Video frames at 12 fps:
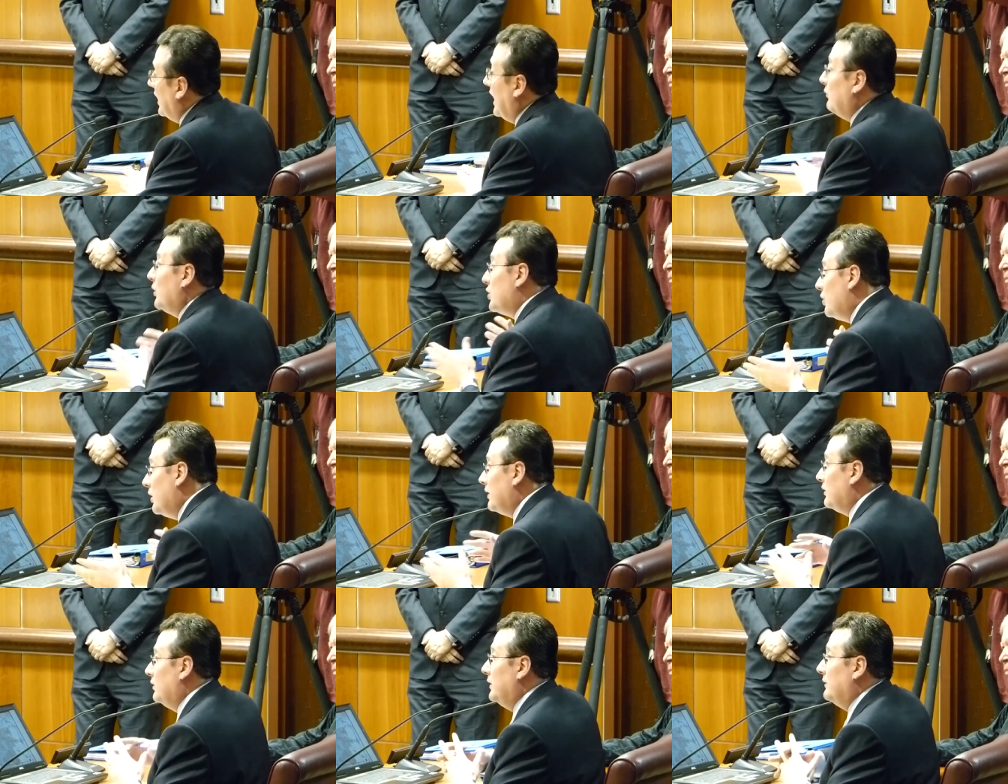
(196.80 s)
time, which could
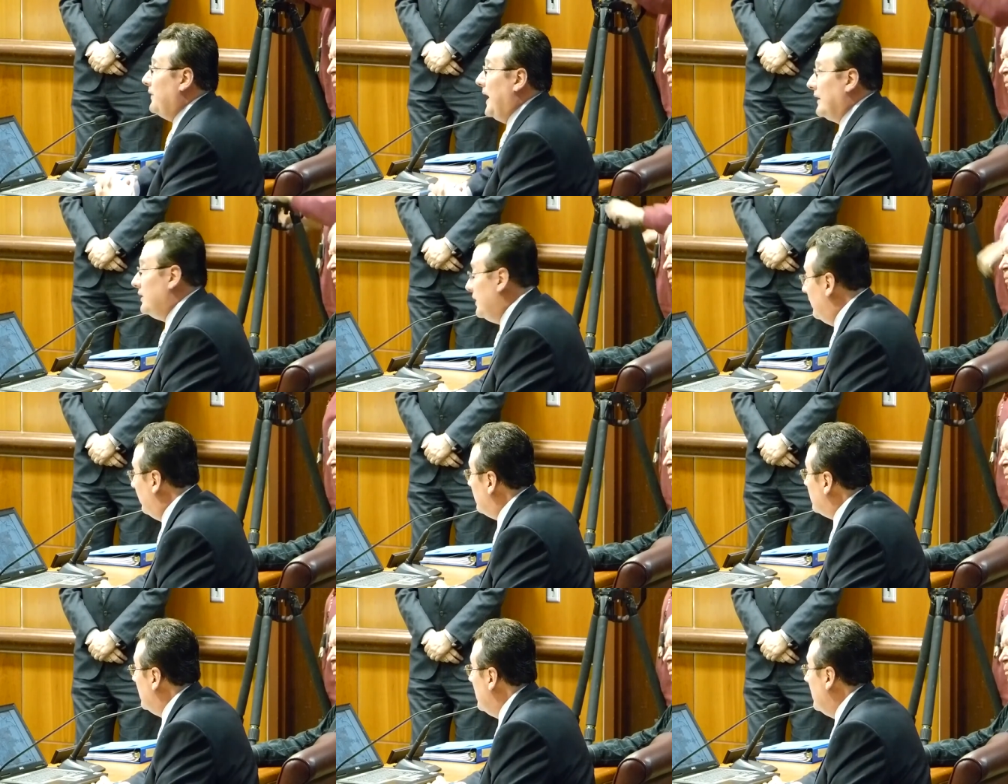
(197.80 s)
include, in fact,
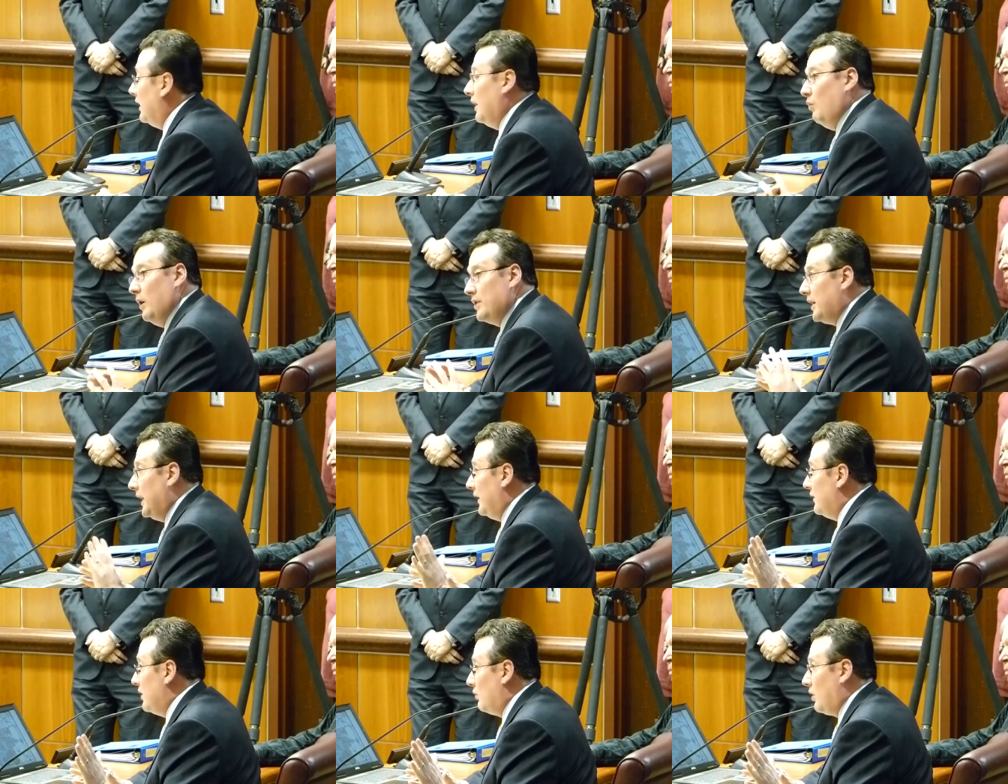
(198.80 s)
years uh, once again
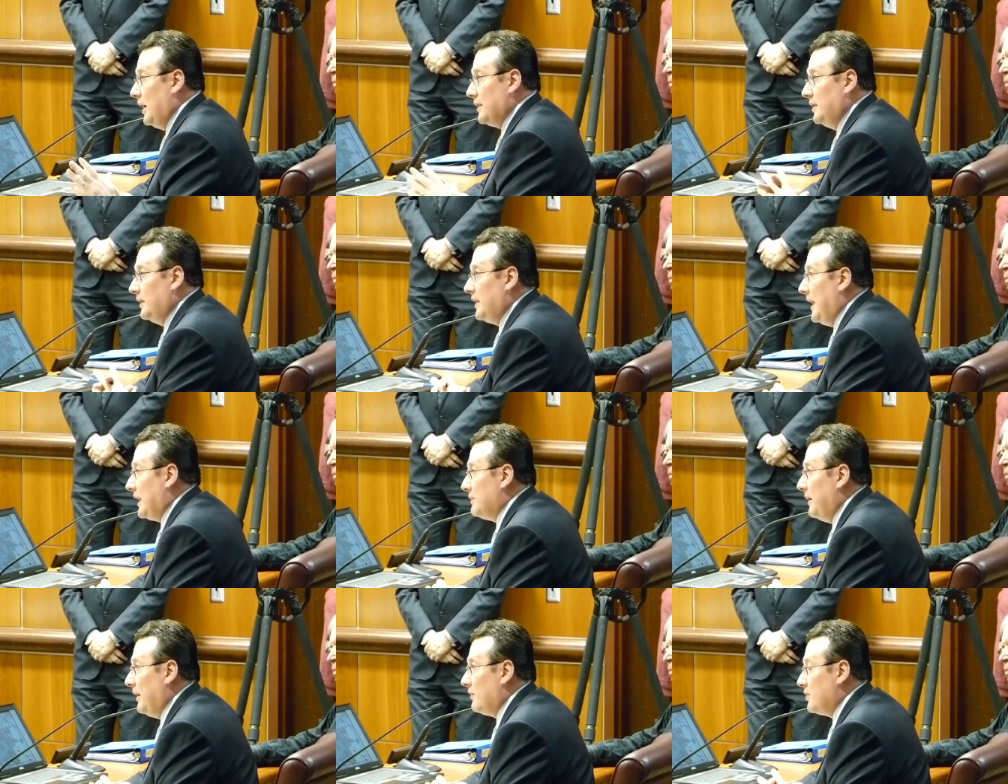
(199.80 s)
at no cost to
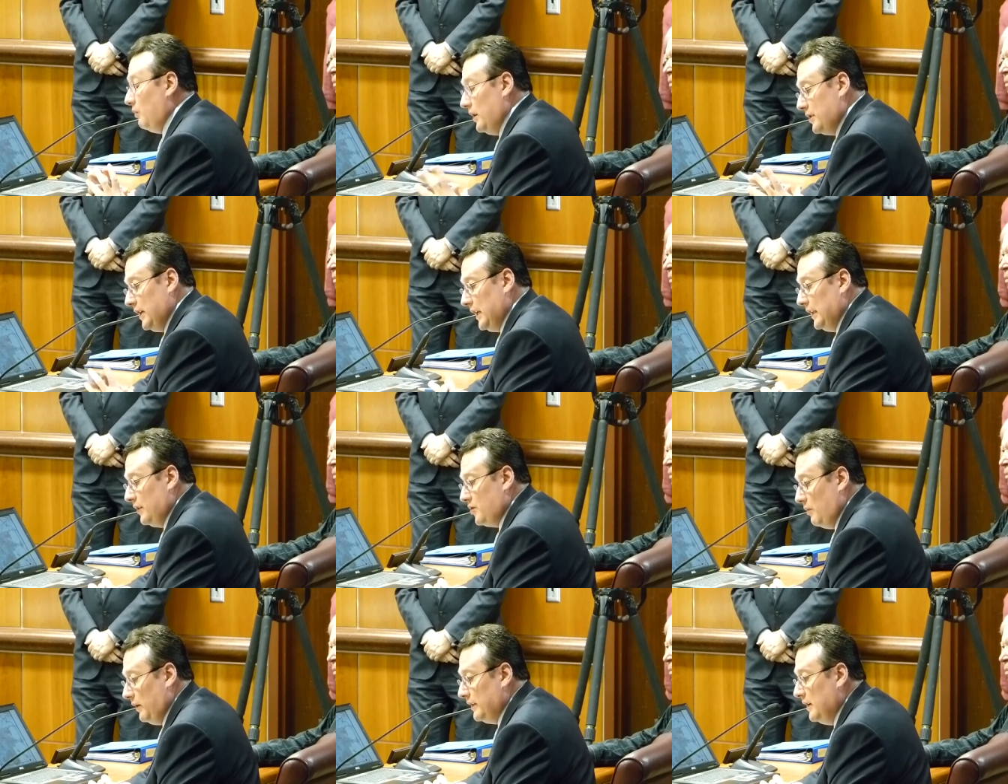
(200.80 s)
taxpayers. So once again, I think
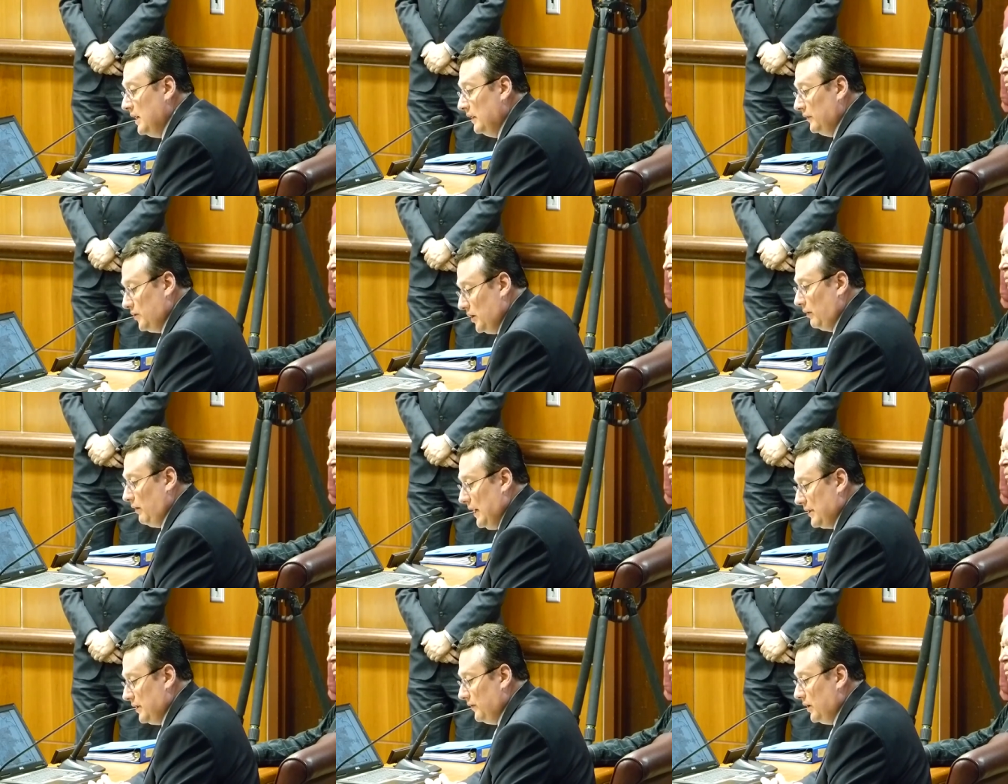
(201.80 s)
showing the
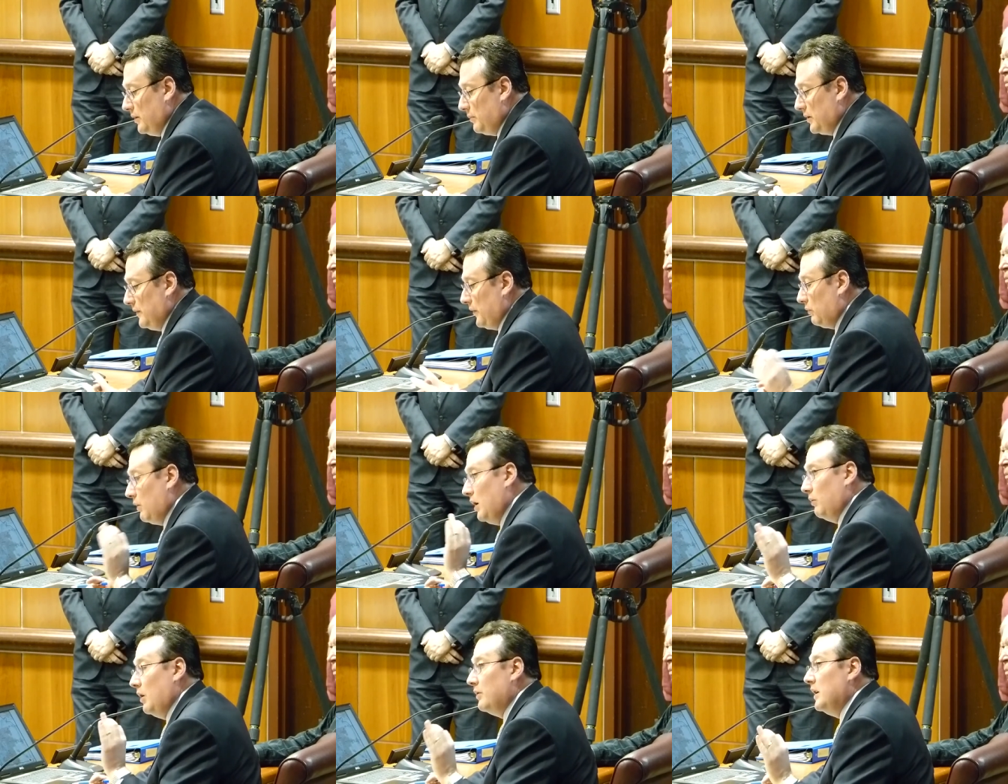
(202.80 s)
generosity of the Union Pacific
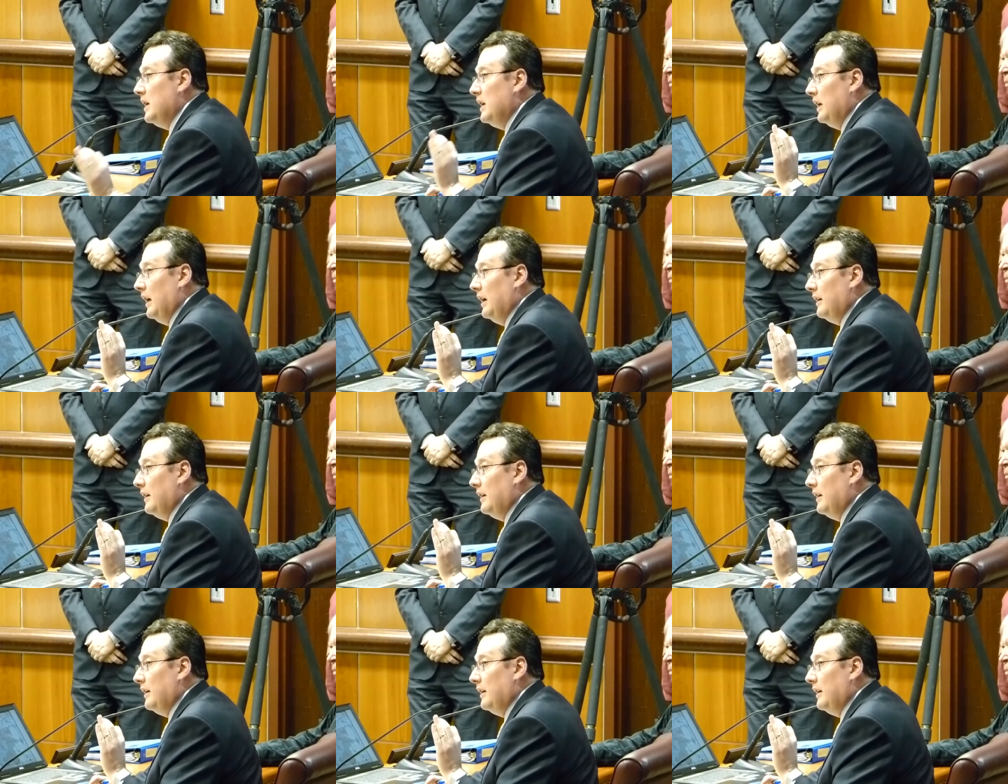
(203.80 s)
Railroad. Uh,